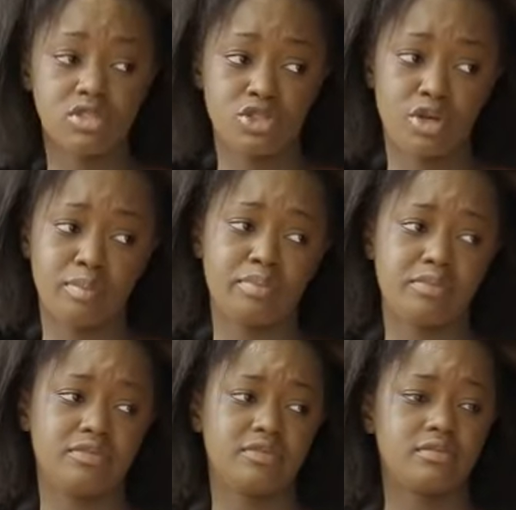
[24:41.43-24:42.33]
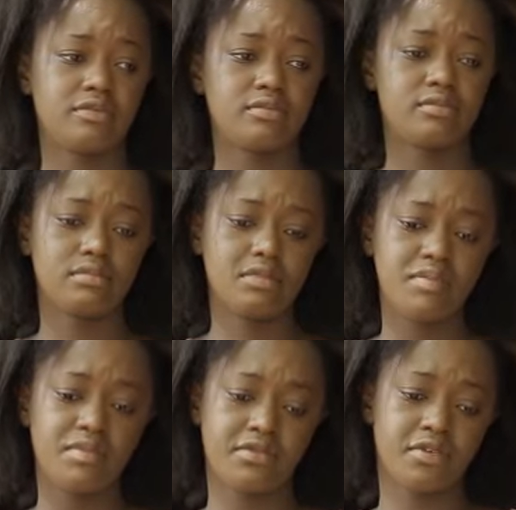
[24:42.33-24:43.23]
job.
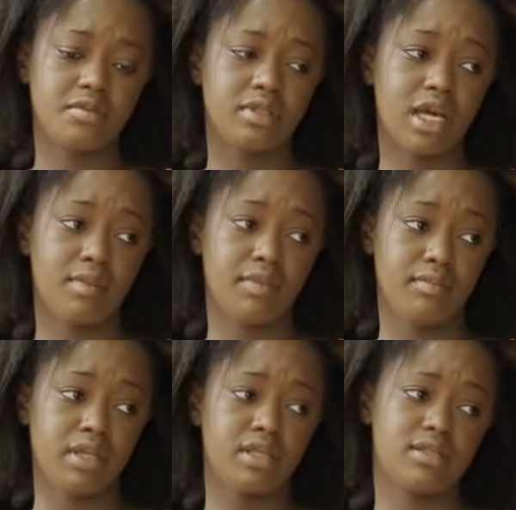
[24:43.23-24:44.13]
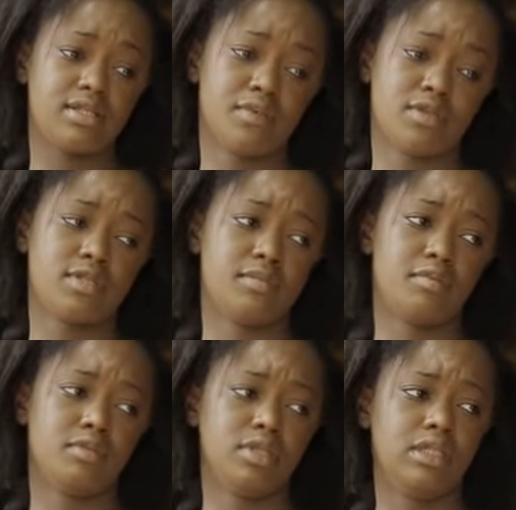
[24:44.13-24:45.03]
Maybe from there I'll be making small
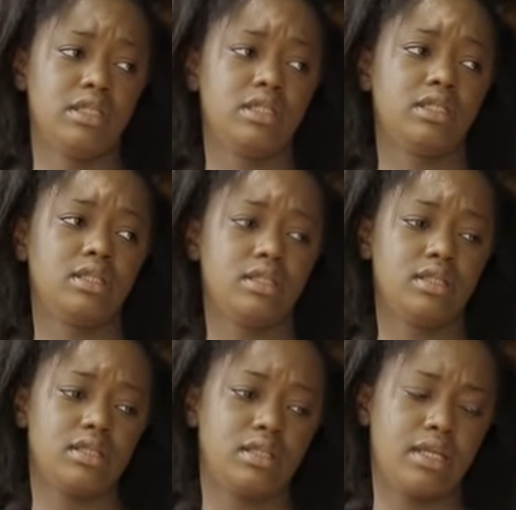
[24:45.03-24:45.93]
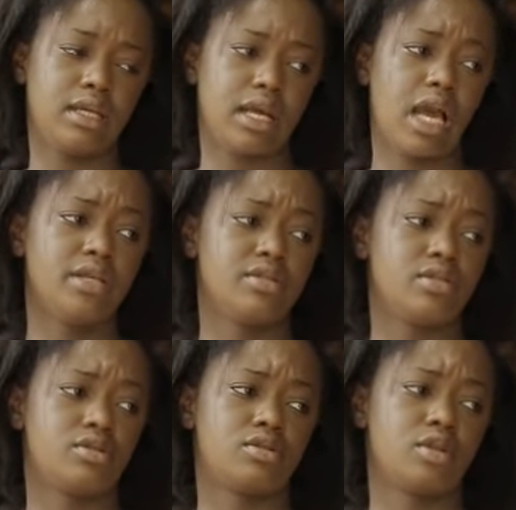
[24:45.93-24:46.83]
money. Then I can use
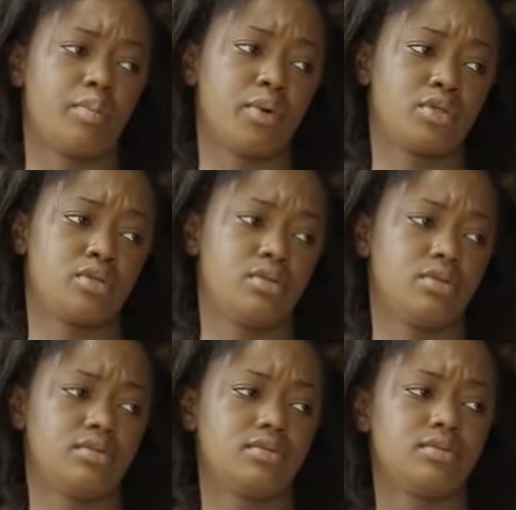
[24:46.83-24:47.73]
it to support you.